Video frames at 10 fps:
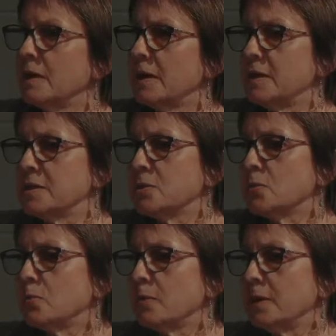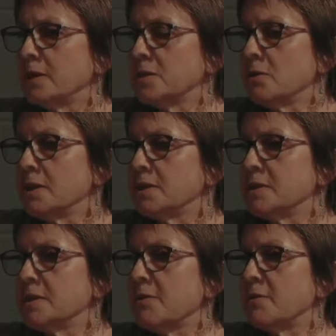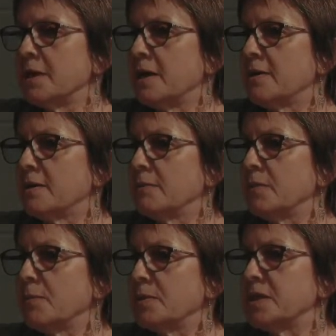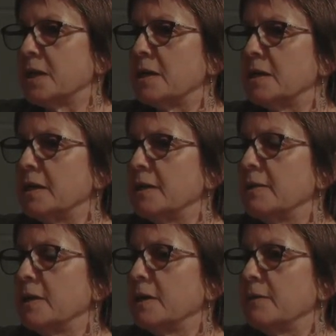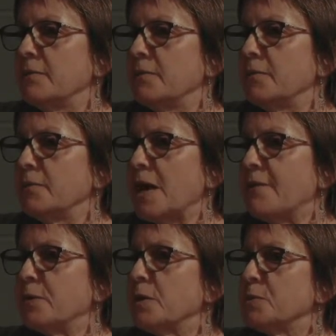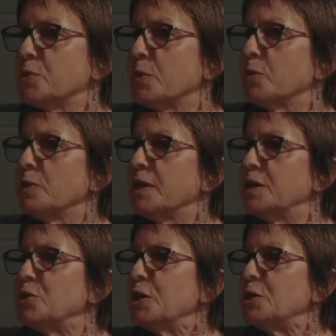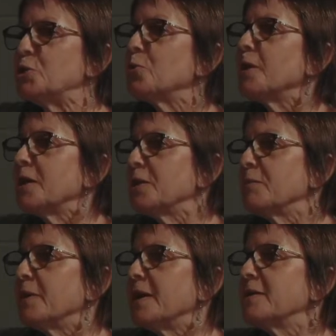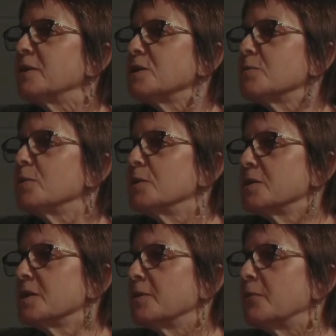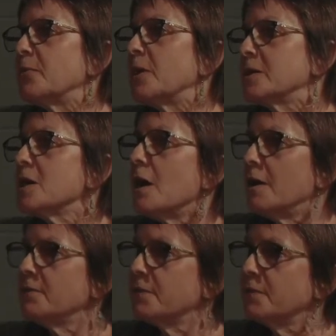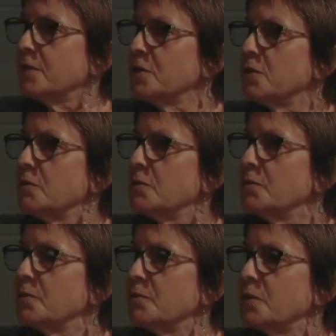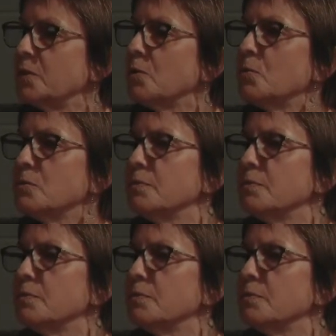And it's not necessarily either particularly having moments where you're enjoying them, but in those moments that are tough, you know, you're